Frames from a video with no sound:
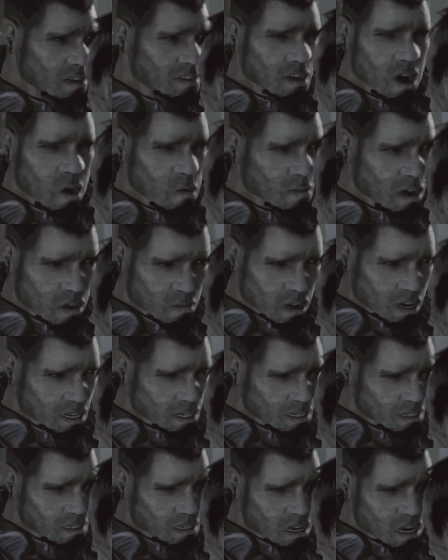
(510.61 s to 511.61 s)
No, baby.
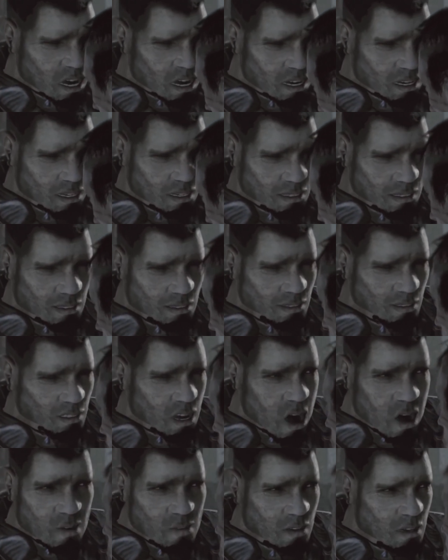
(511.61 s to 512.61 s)

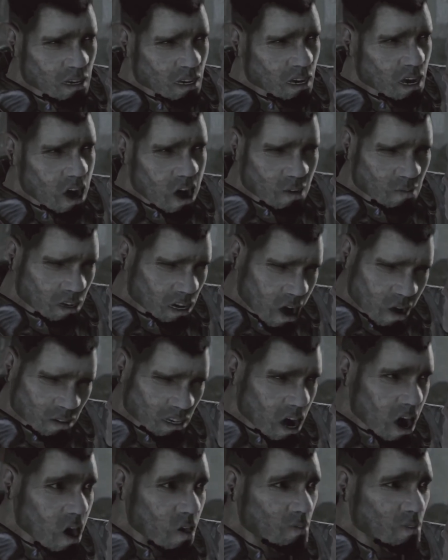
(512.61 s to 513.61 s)
No, no, no,
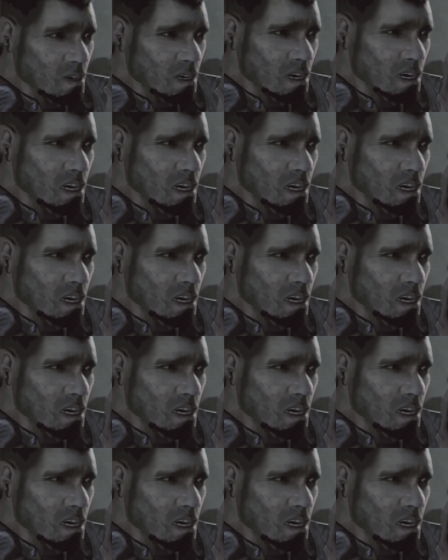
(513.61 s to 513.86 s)
no.